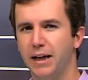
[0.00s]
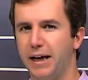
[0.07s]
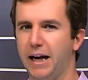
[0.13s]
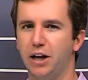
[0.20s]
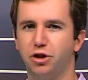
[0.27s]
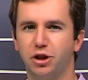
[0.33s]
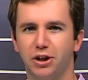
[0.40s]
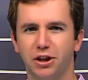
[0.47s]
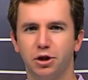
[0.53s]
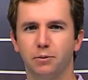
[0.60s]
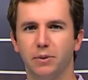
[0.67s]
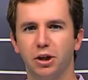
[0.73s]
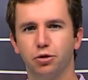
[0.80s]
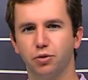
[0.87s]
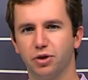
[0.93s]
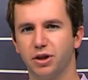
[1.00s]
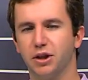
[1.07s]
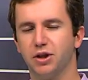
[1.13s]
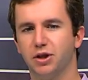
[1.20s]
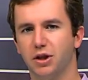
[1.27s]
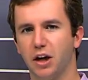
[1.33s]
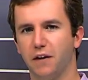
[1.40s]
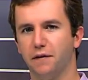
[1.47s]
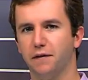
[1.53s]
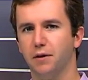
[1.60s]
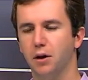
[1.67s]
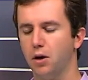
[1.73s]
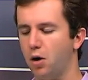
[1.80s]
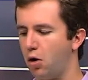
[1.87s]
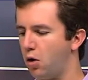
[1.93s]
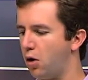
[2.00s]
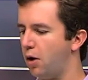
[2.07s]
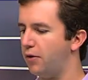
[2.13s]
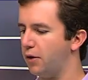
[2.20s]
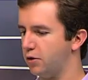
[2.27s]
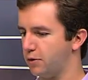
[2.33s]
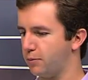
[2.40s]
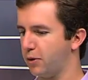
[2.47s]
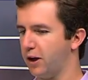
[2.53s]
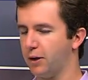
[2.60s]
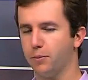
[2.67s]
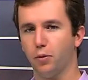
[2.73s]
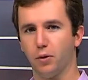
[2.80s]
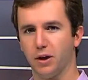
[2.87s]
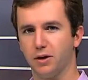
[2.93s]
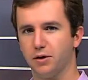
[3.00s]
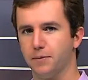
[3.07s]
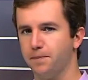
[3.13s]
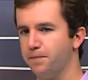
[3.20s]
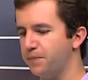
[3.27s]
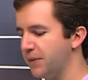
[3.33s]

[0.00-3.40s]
And she did some interesting stuff on those break points.